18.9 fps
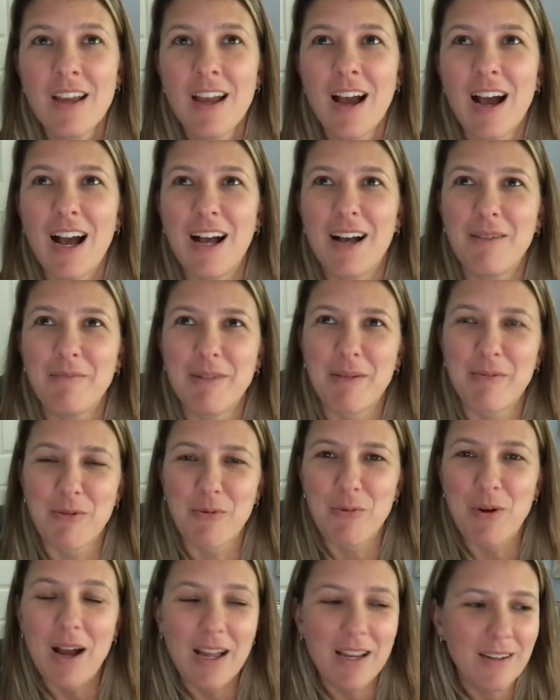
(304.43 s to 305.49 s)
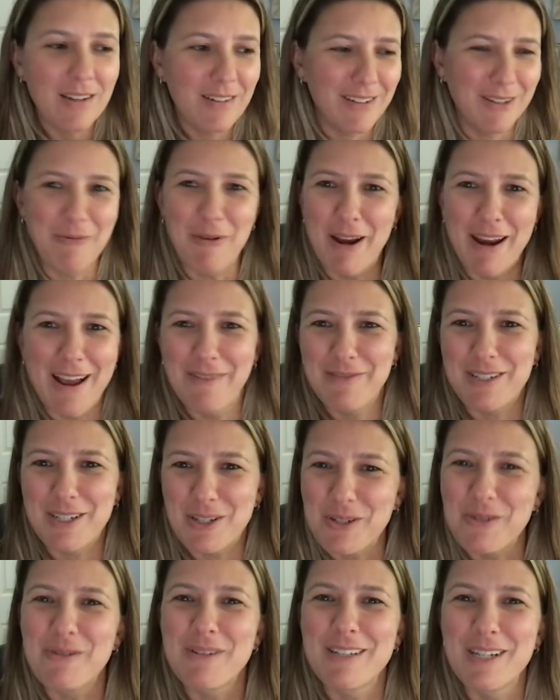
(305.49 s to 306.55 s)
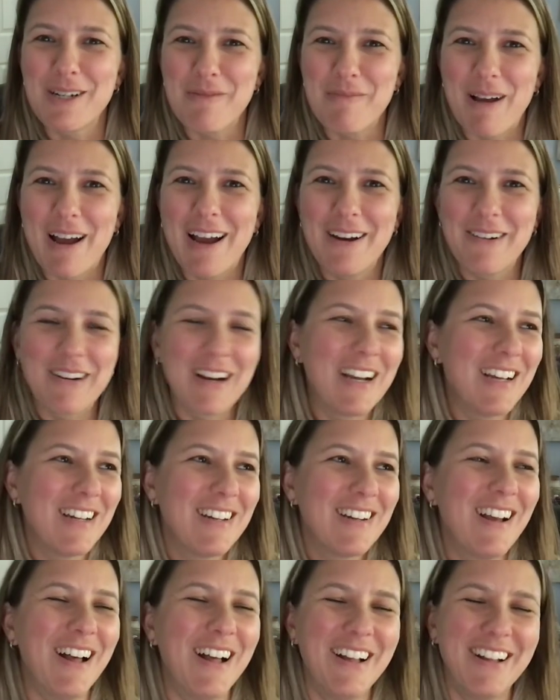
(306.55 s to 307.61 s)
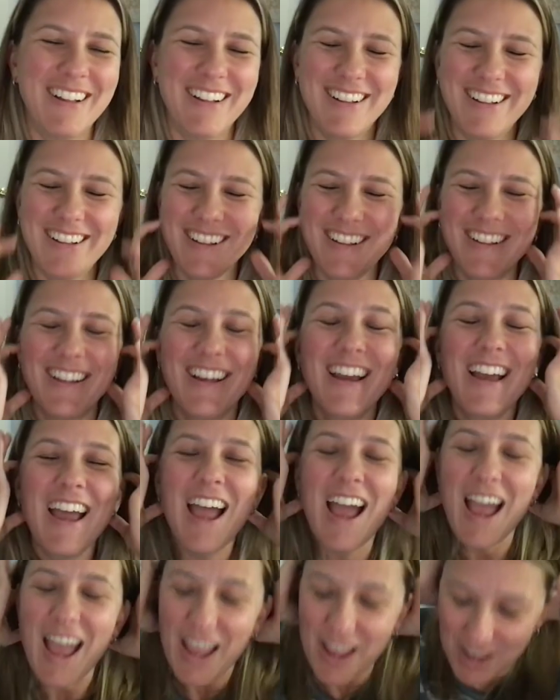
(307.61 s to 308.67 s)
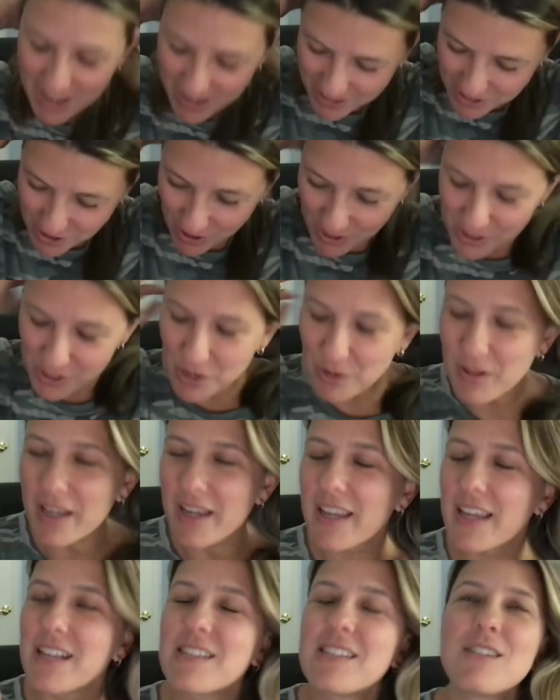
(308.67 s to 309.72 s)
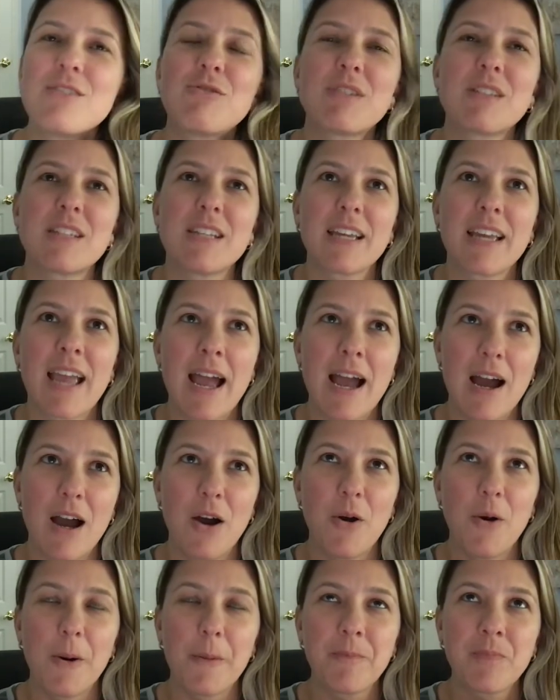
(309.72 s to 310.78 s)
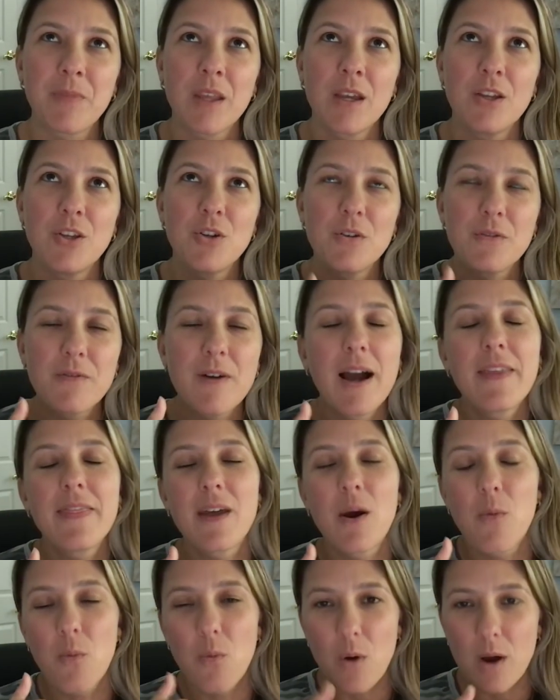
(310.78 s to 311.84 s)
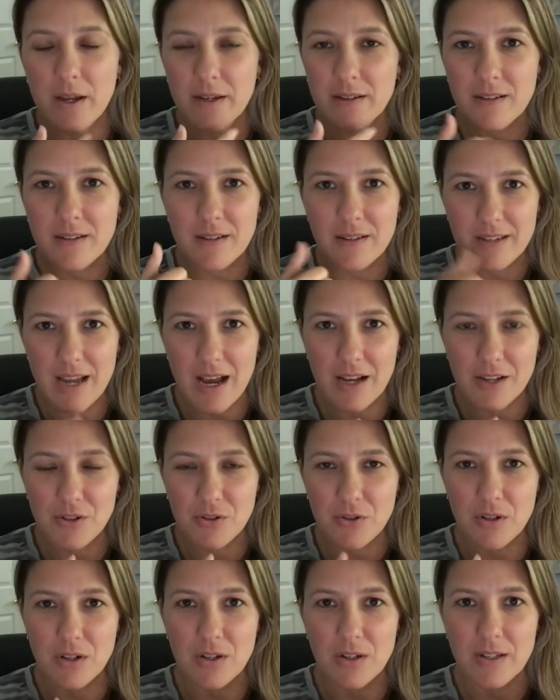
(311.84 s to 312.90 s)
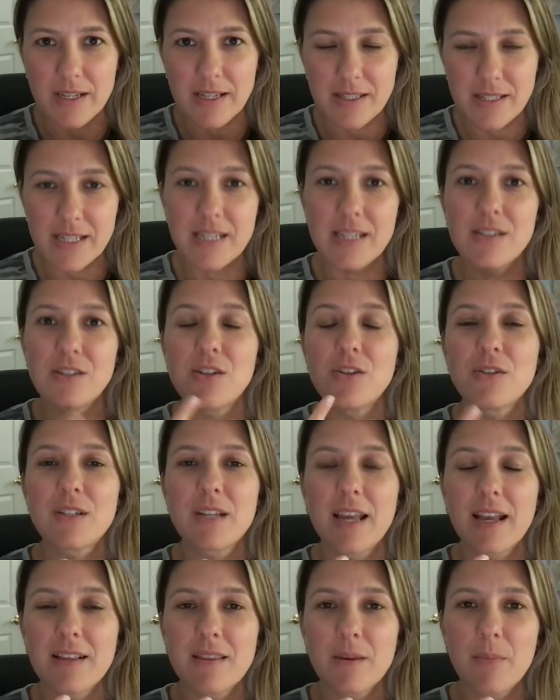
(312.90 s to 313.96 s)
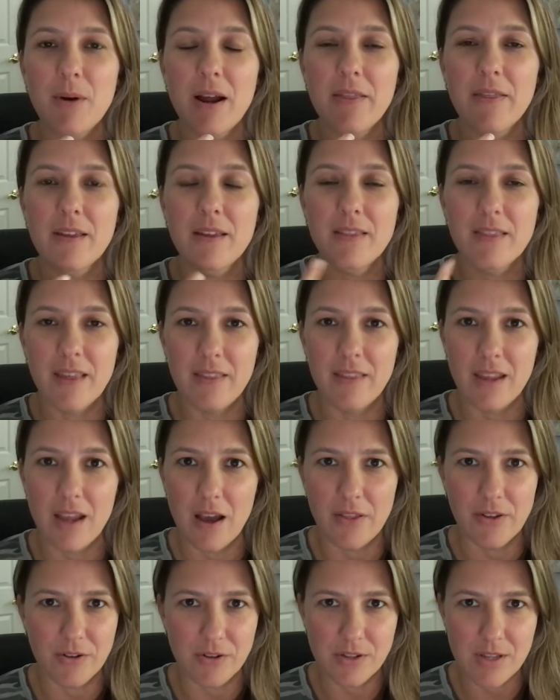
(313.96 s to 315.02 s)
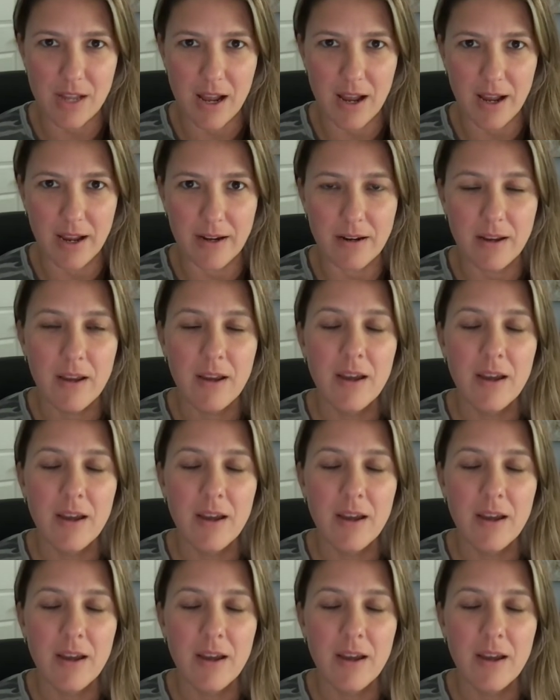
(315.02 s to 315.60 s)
Number one, you want to have tissues nearby, right? It's also like, it's interesting how you'll find that one nostril, it's easier to get the breath in than the other side.